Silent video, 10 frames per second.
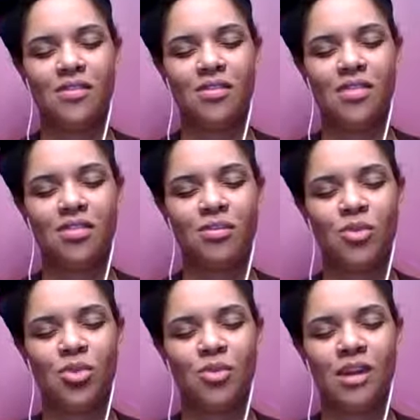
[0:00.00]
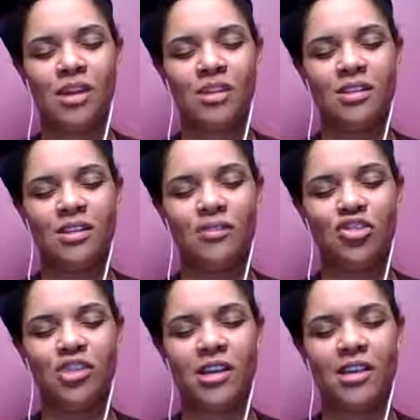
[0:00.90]
for this moment, for
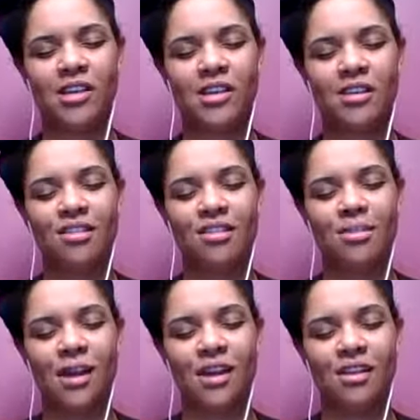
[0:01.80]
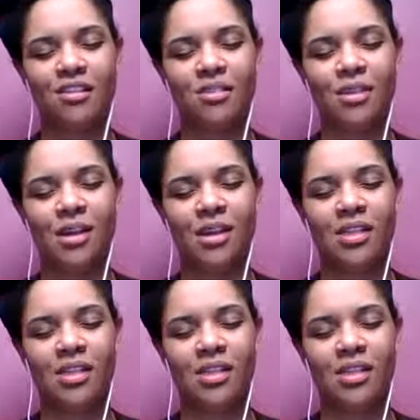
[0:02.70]
sharing this space with